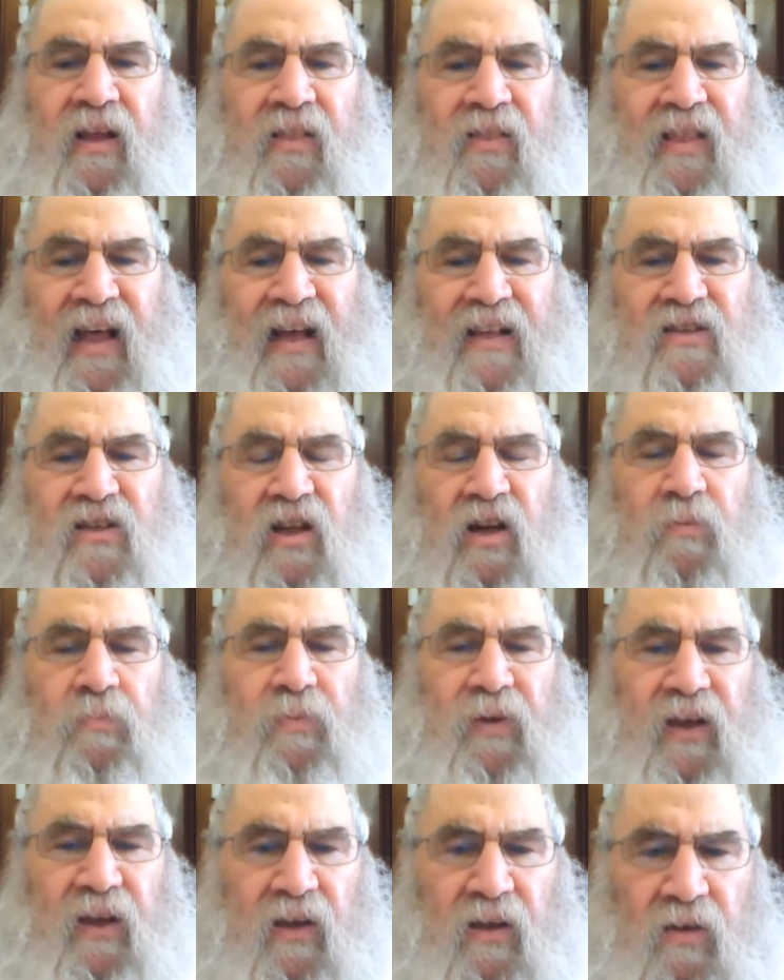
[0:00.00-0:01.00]
That's going to
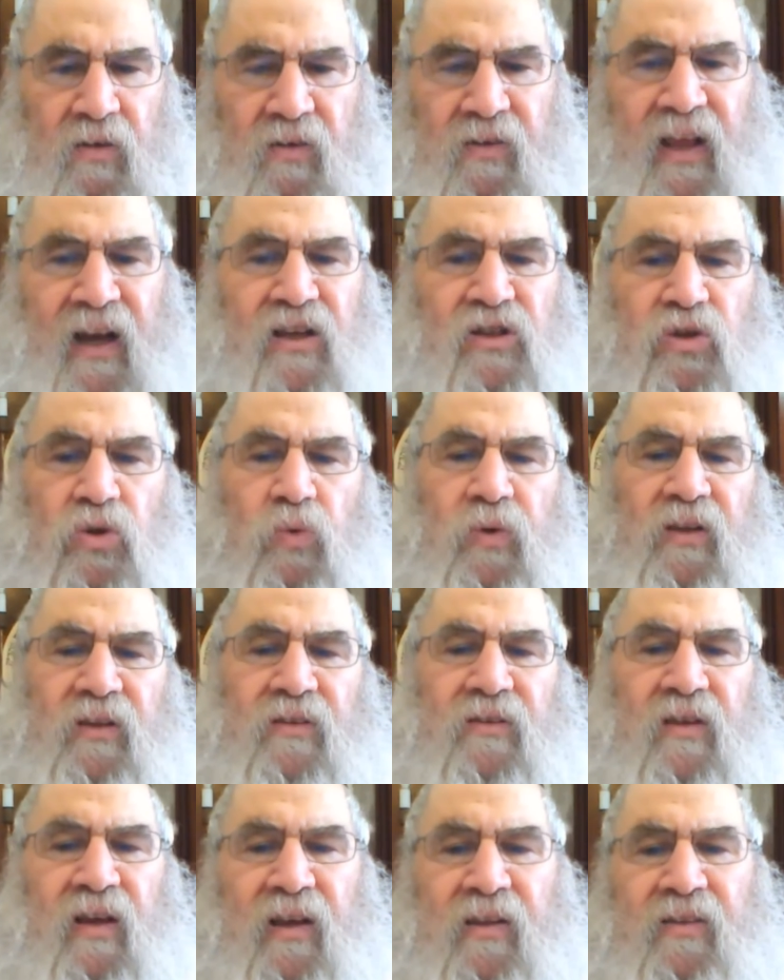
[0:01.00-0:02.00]
be next to
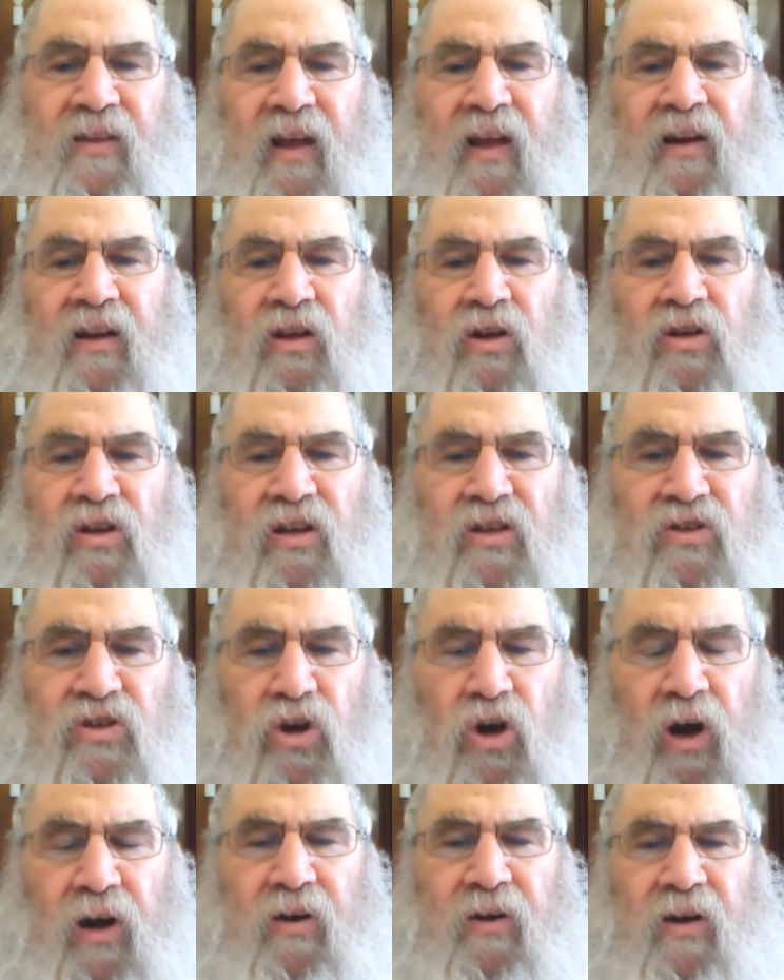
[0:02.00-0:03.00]
it. And then he's
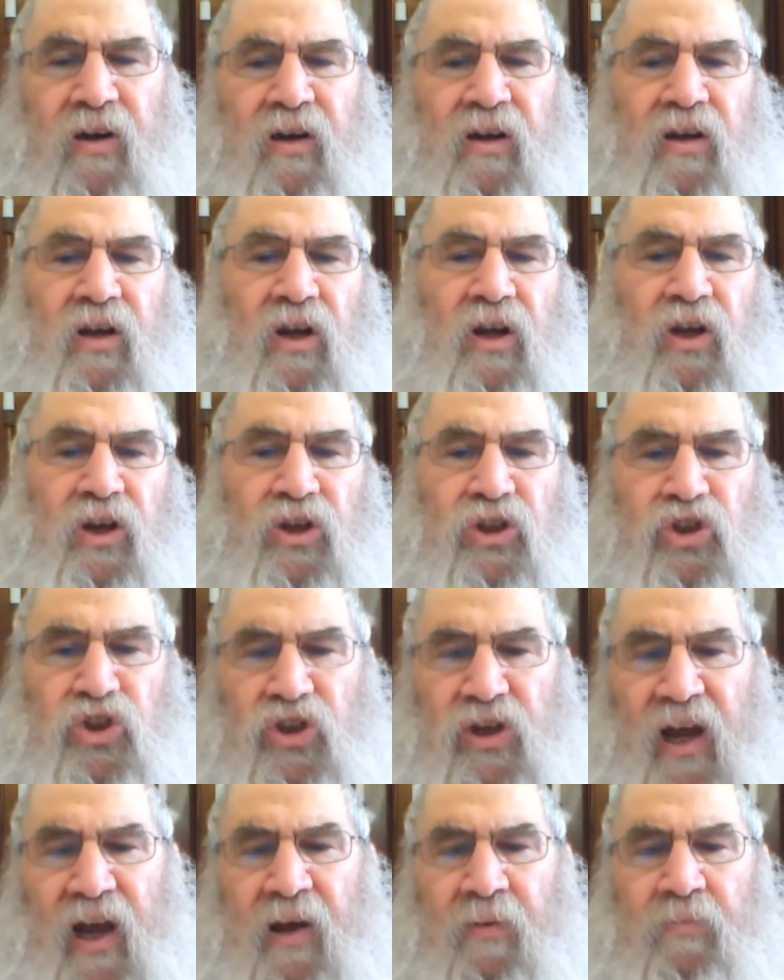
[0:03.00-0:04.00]
carrying
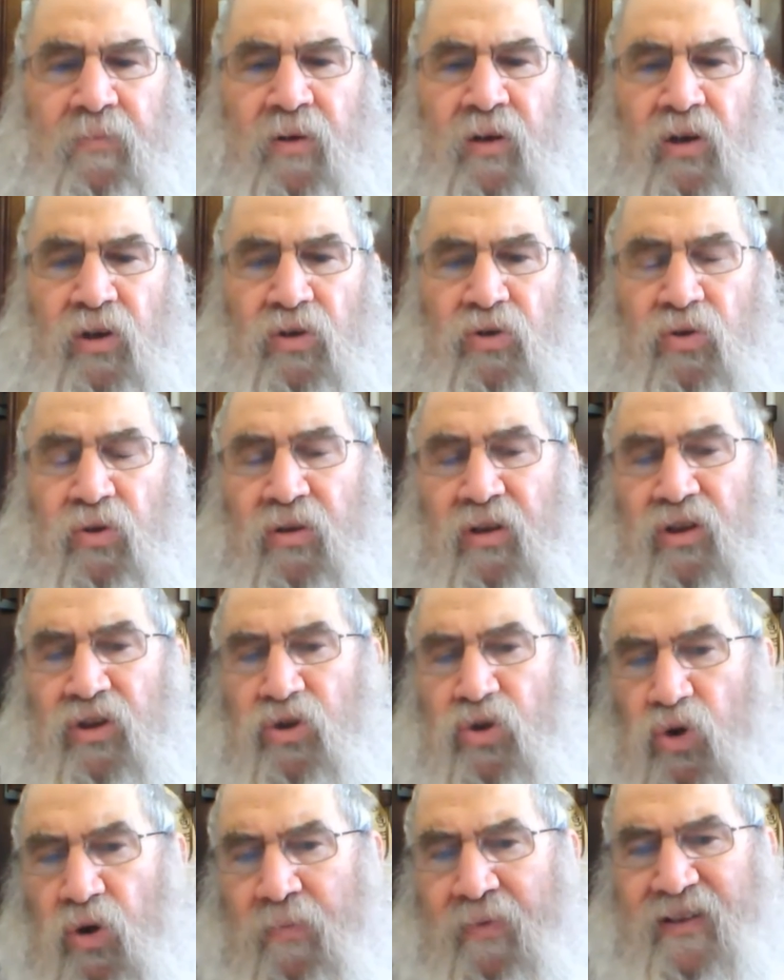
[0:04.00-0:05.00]
Shem to the
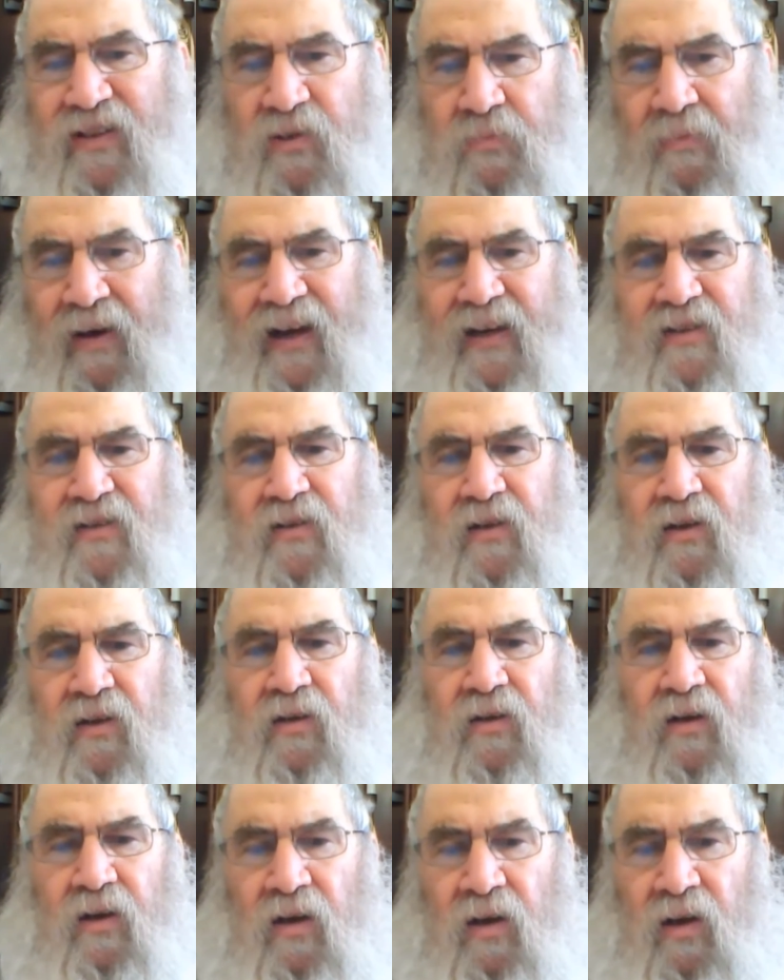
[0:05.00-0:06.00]
Trumas
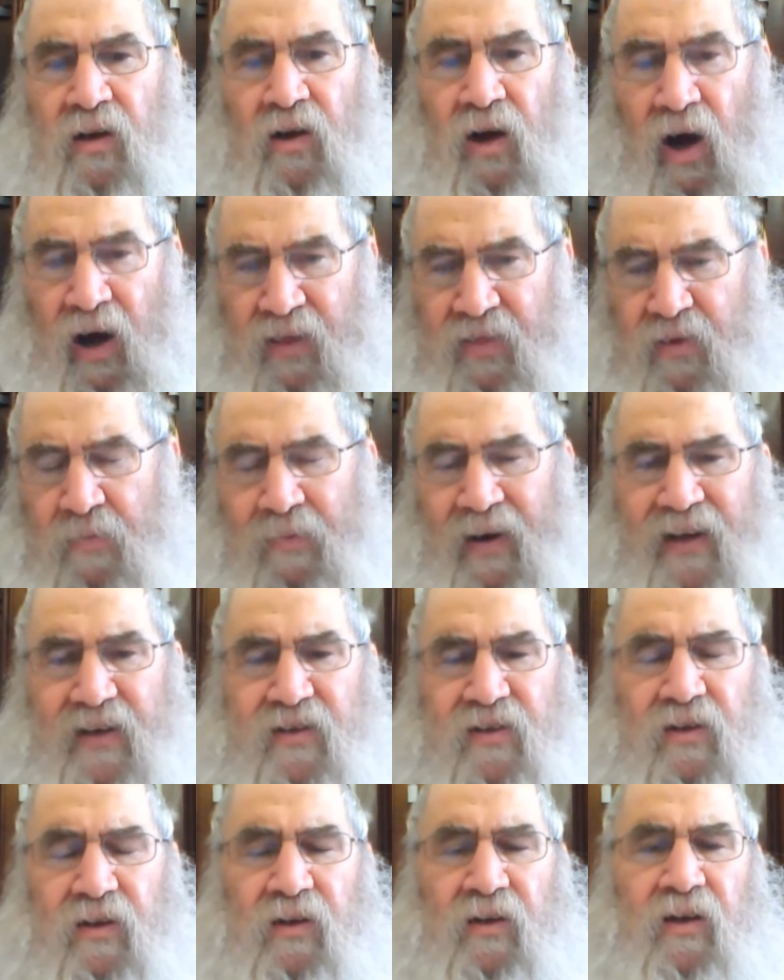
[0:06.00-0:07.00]
Maiser on the
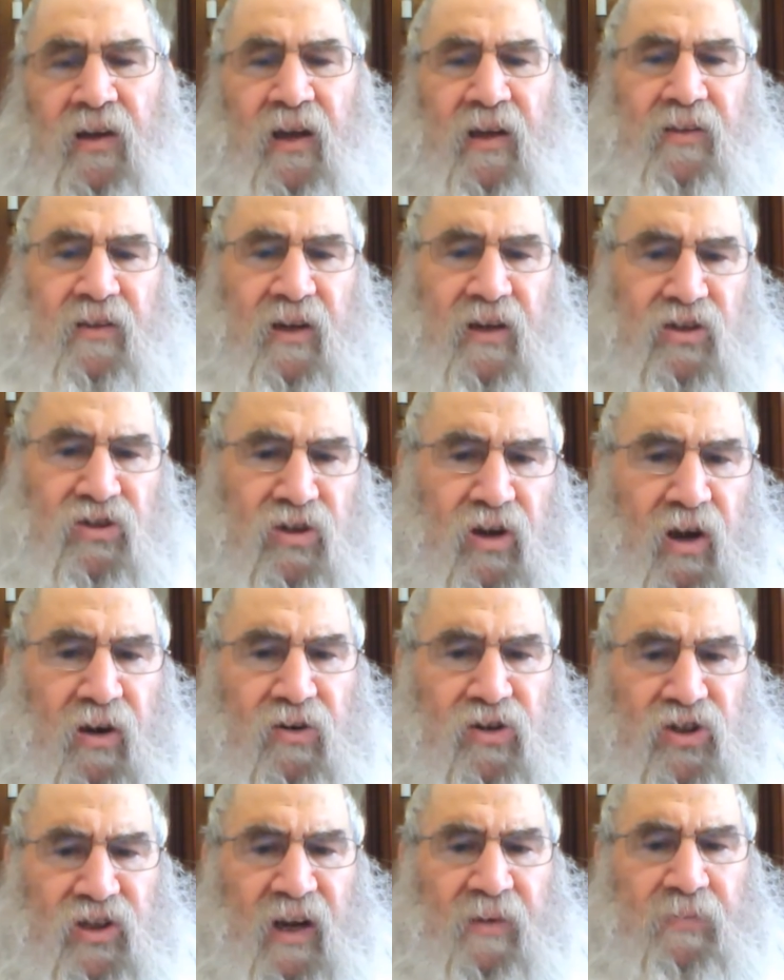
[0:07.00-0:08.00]
Maiser. And then he's
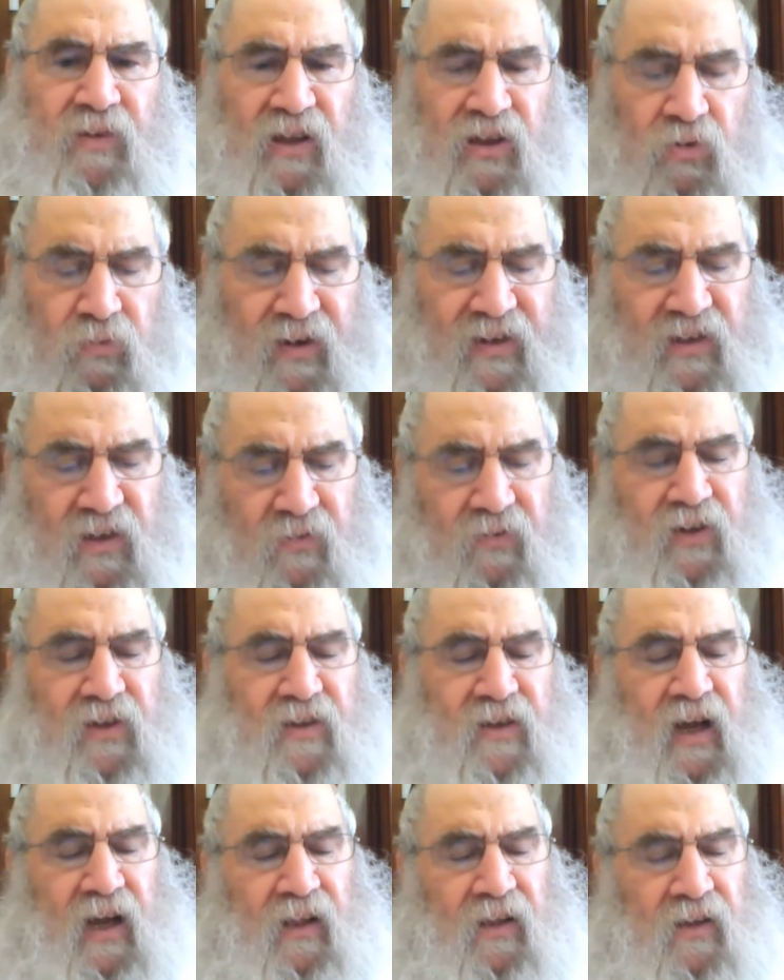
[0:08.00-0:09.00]
carrying Shem that the rest of it
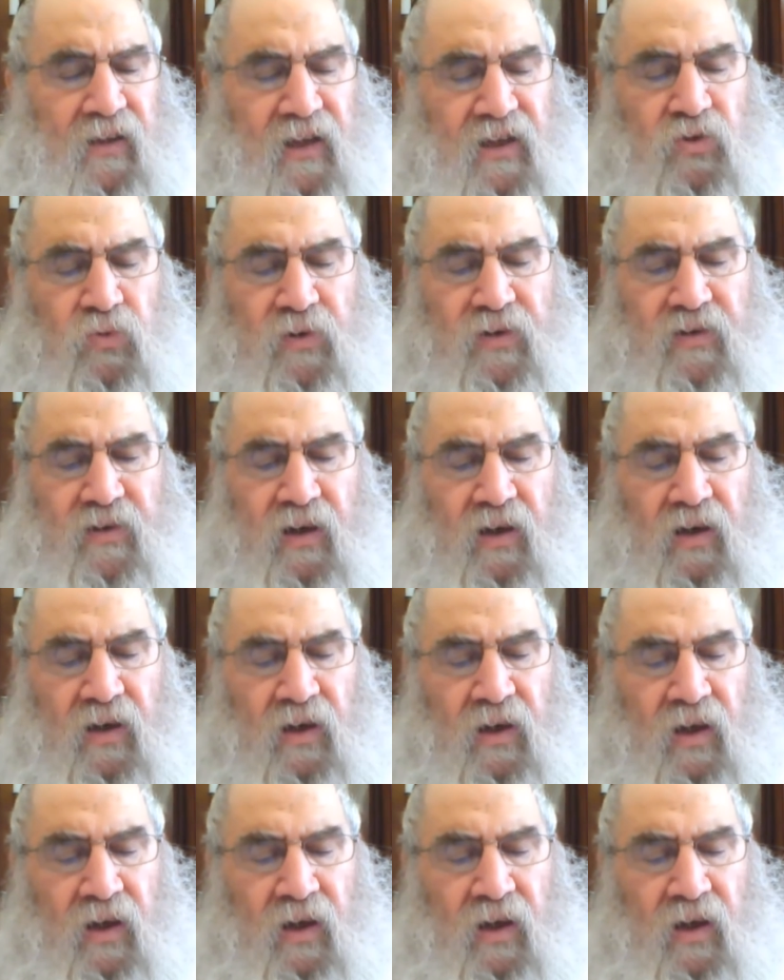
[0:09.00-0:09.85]
is Chala. That's what he's saying.